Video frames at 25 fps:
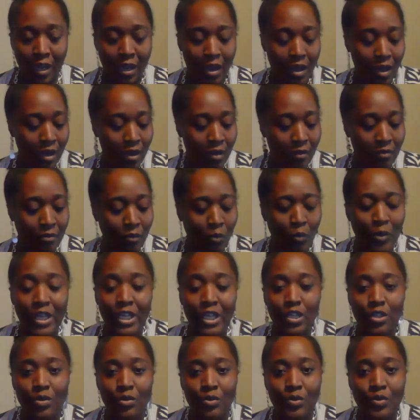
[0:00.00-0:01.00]
Uh, um, we
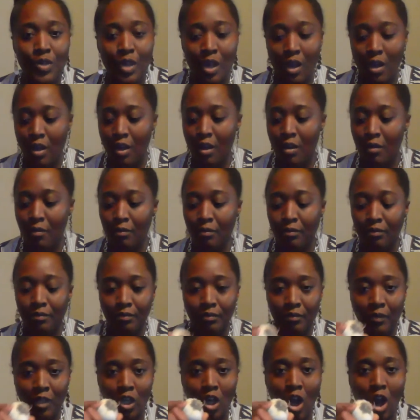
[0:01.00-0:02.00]
use um,
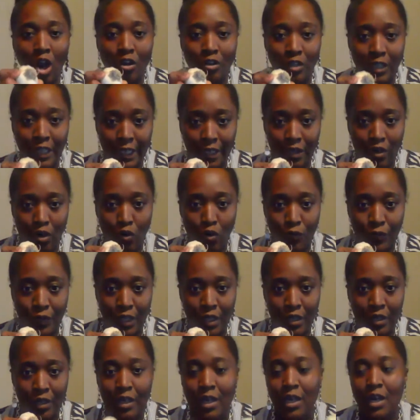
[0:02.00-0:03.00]
garlic over
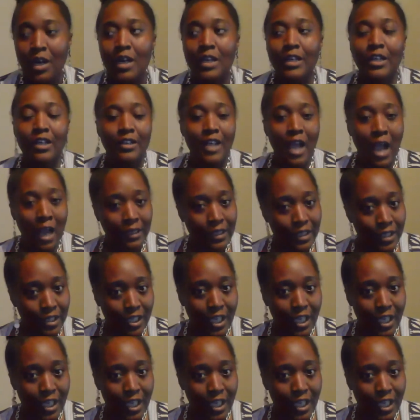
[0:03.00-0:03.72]
here. Now, Dr.